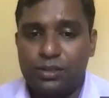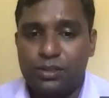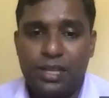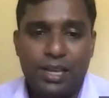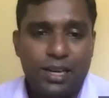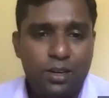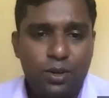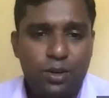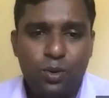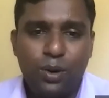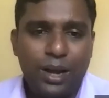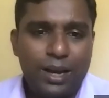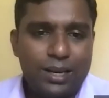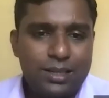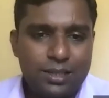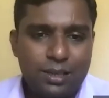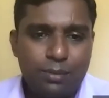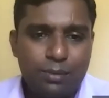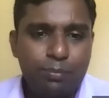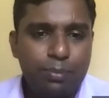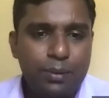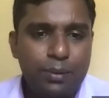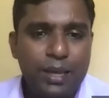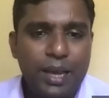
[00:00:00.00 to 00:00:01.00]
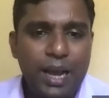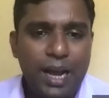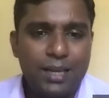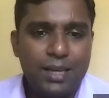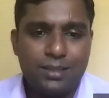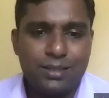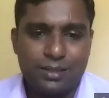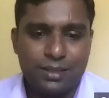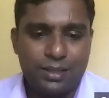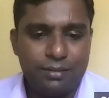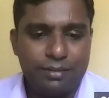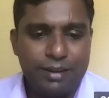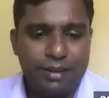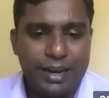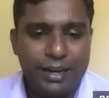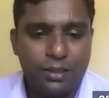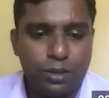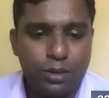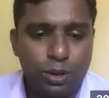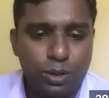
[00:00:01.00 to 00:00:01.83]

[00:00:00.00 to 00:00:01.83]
Then you can simply ask. Right,